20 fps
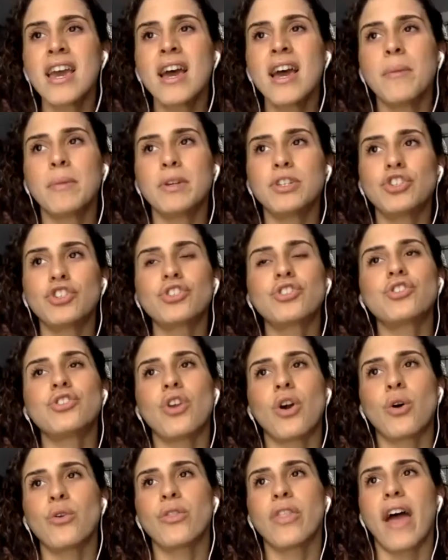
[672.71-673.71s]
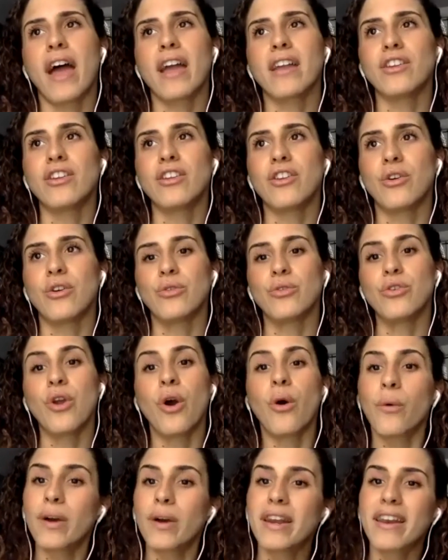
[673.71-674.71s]
But just know that,
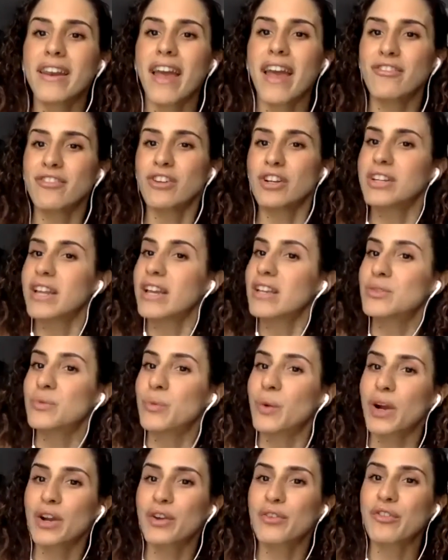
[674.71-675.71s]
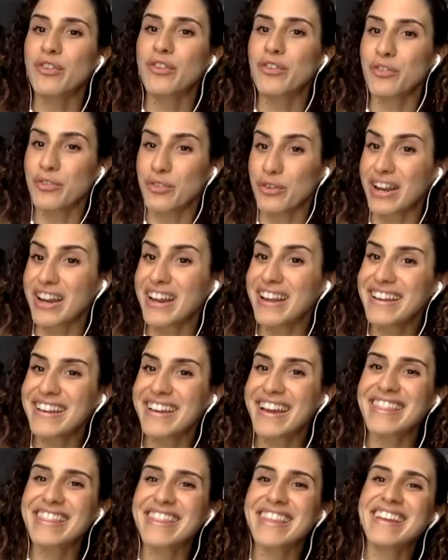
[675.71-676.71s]
no one ever does work for free
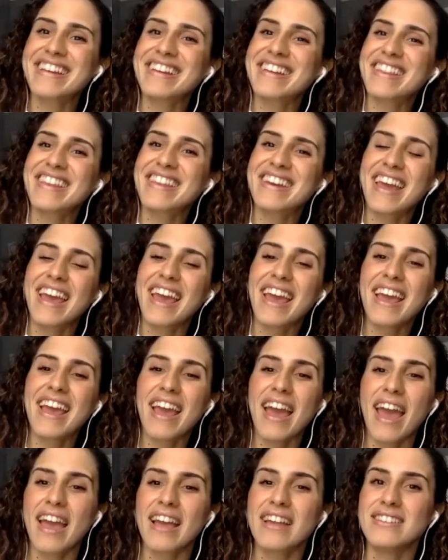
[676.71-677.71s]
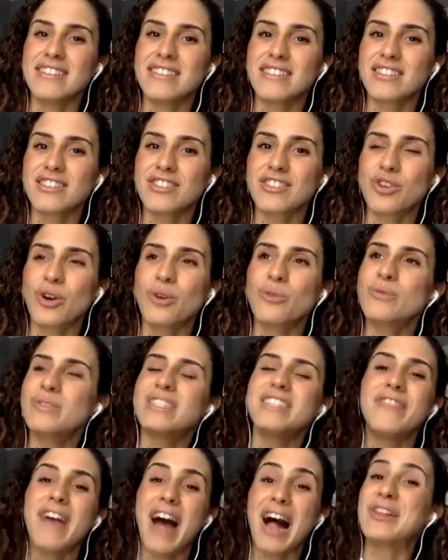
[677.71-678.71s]
at the end of the day, and don't
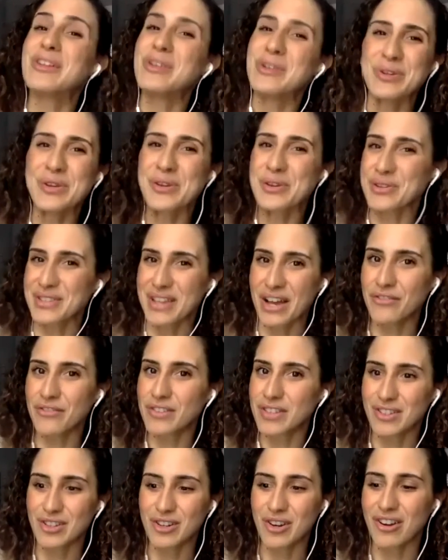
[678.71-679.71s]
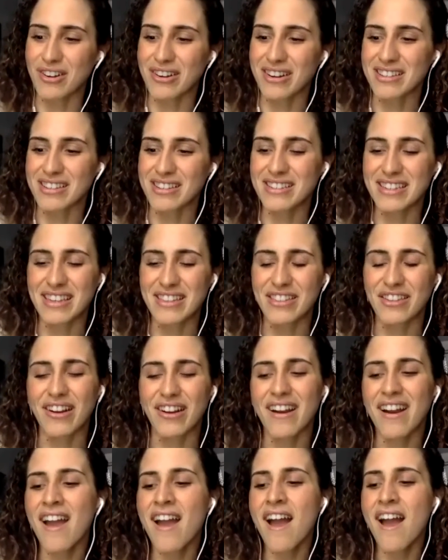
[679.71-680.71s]
devalue yourself as an artist
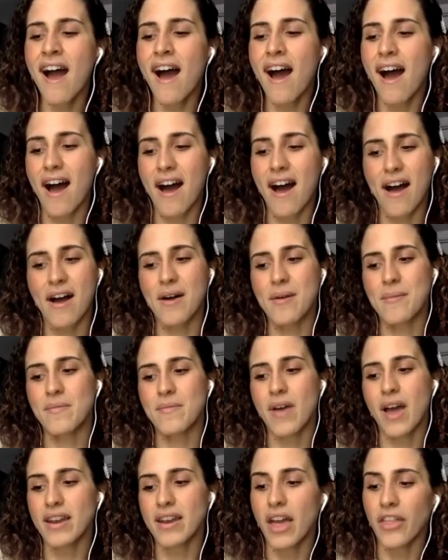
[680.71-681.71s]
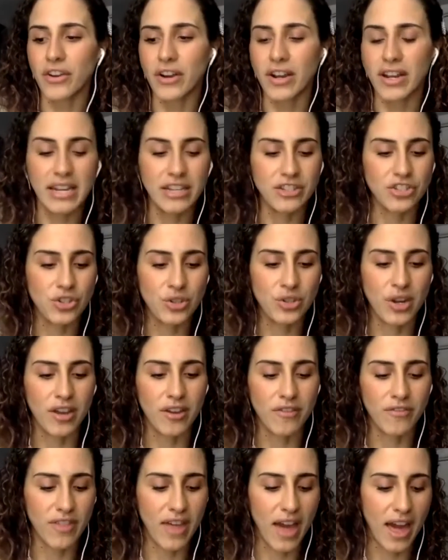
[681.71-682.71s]
either. Another
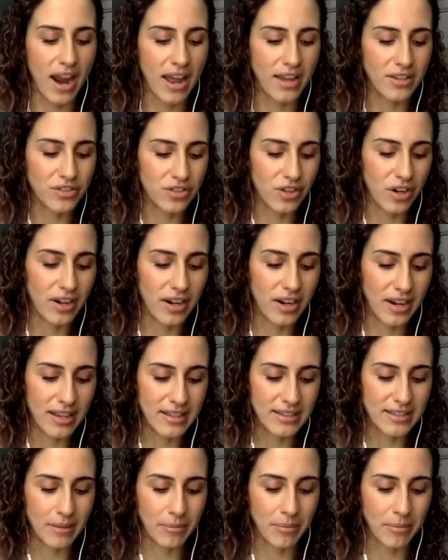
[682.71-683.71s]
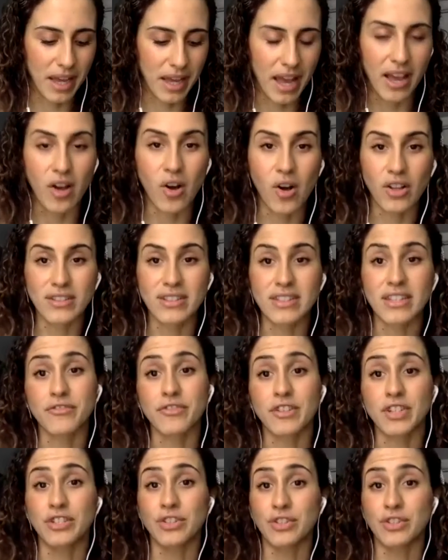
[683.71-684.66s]
initiative that I started is something I call Difference